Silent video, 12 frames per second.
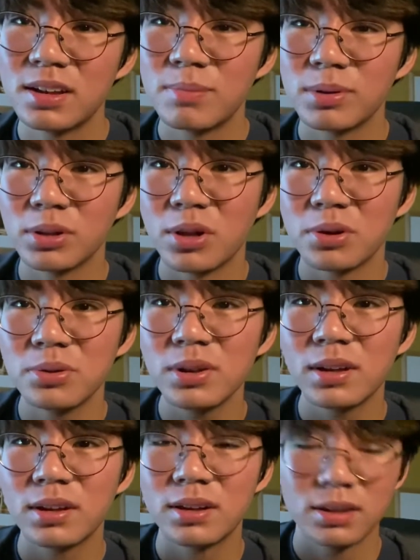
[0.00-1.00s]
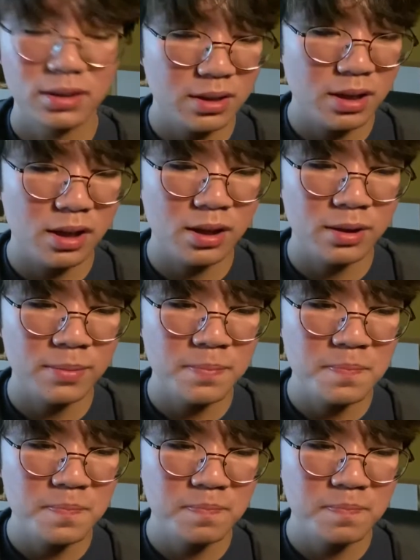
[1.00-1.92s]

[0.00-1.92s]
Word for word: below um